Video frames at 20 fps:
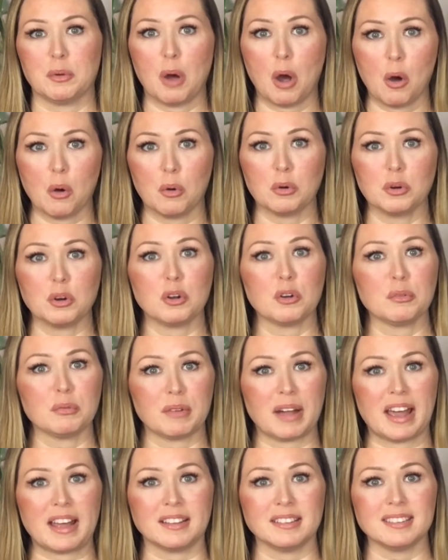own or
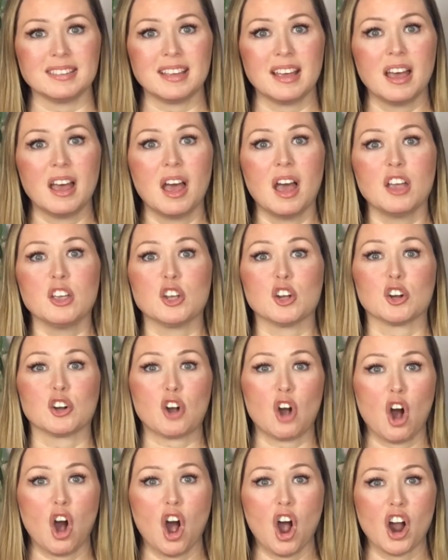rent, your
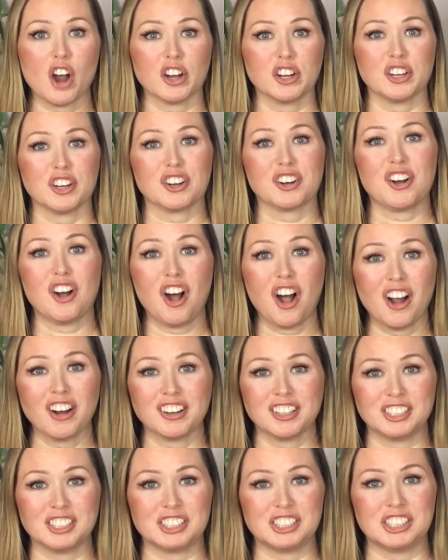car
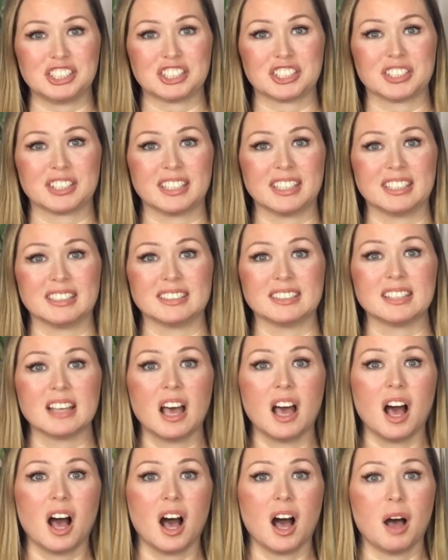insurance.
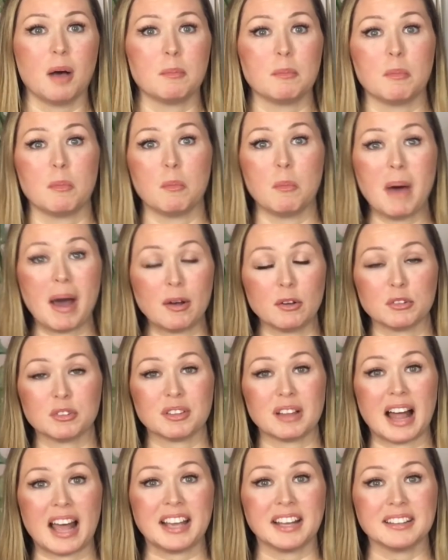Most
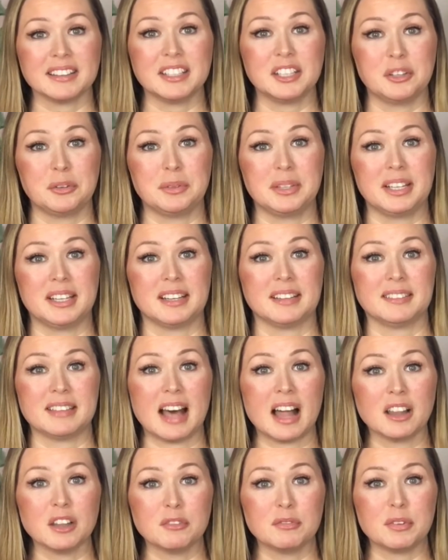likely you need a
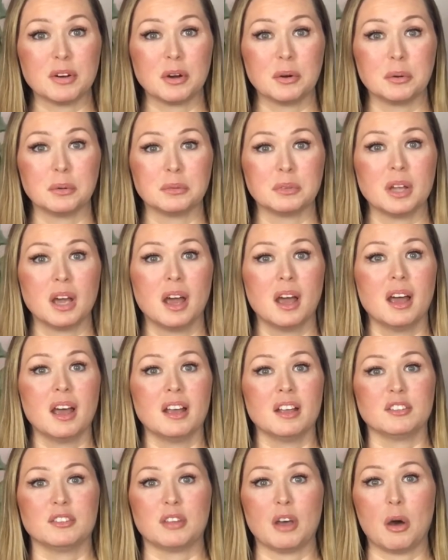telephone.
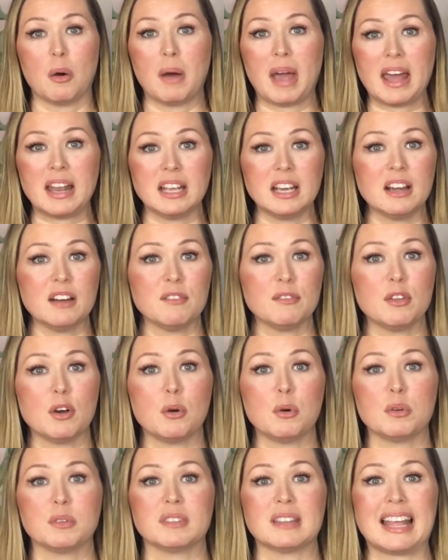So any of
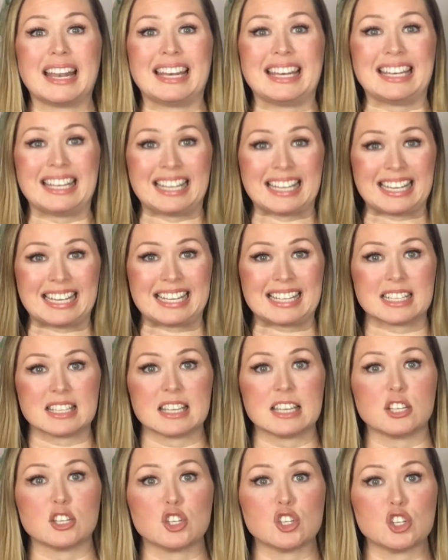those needs,
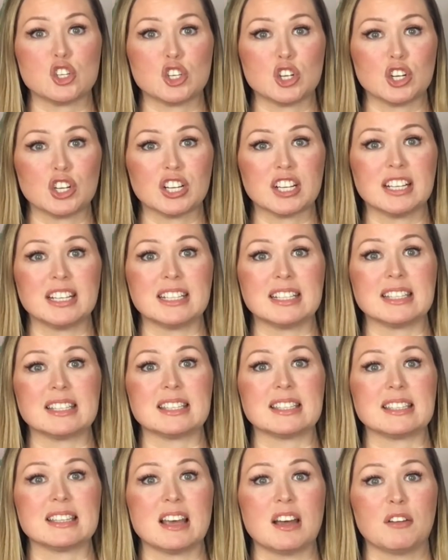
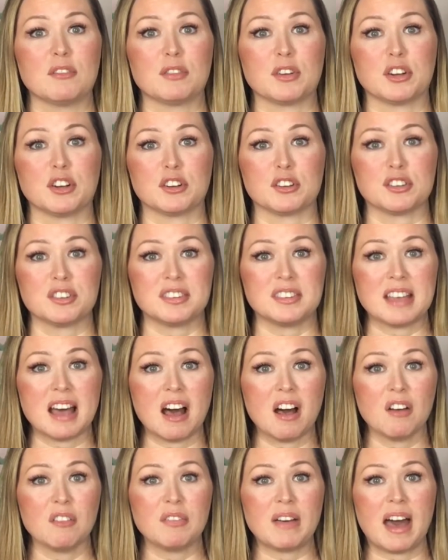insurance for
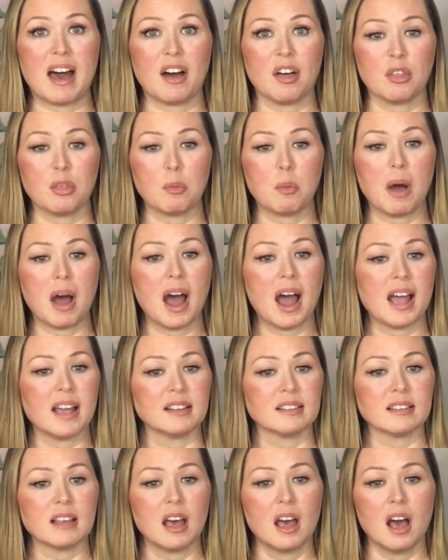yourself,
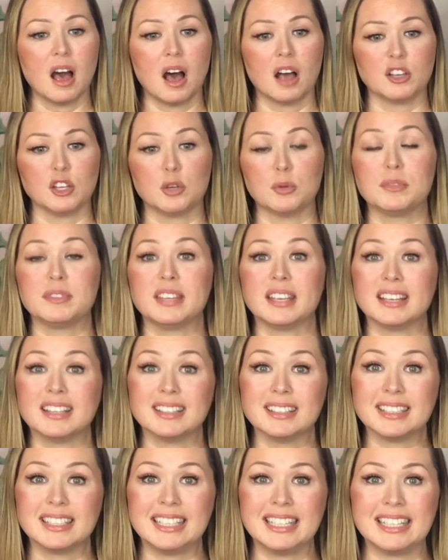health-wise,
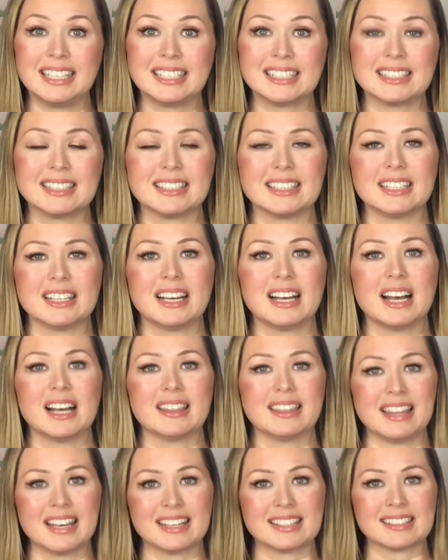utilities,
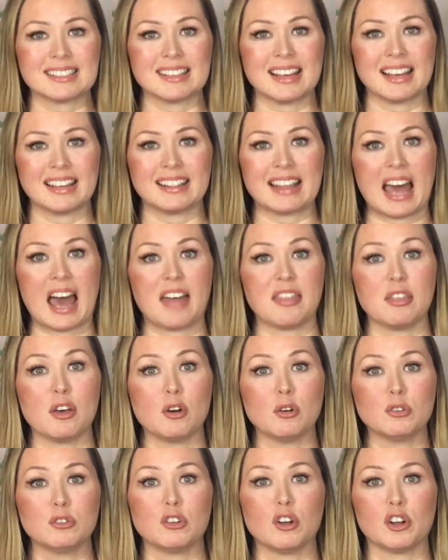things like that,
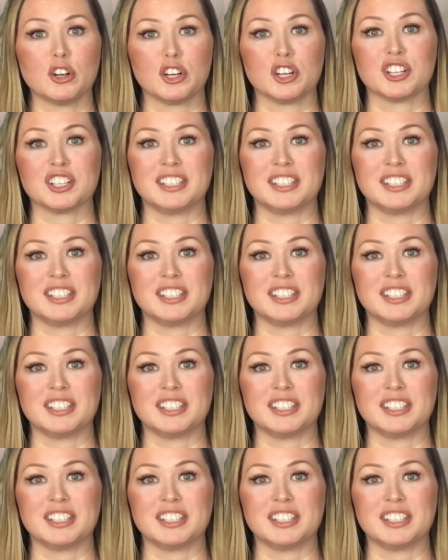those are your